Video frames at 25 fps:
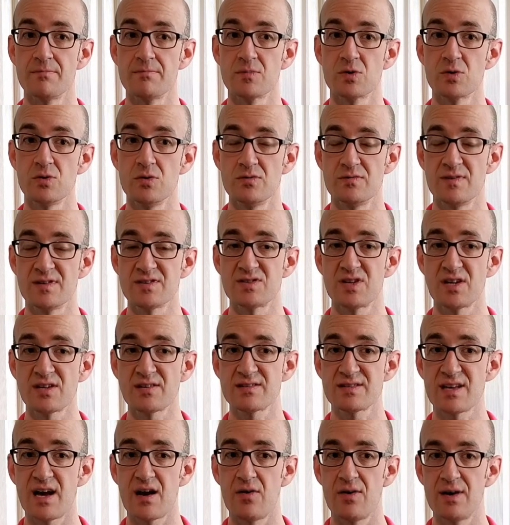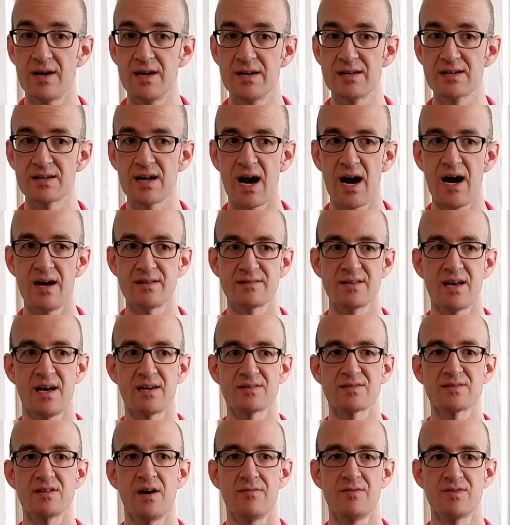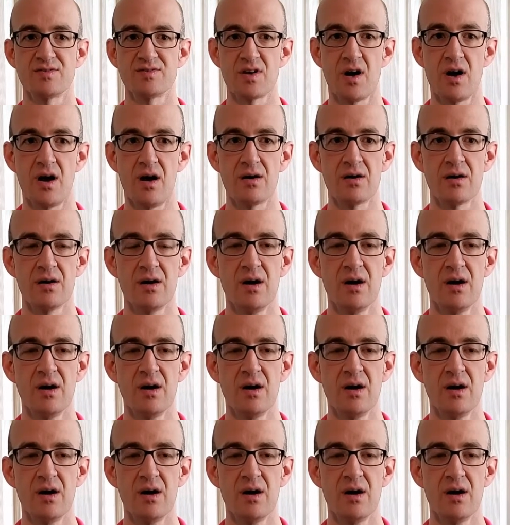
Cool, let's check this out in context of a song.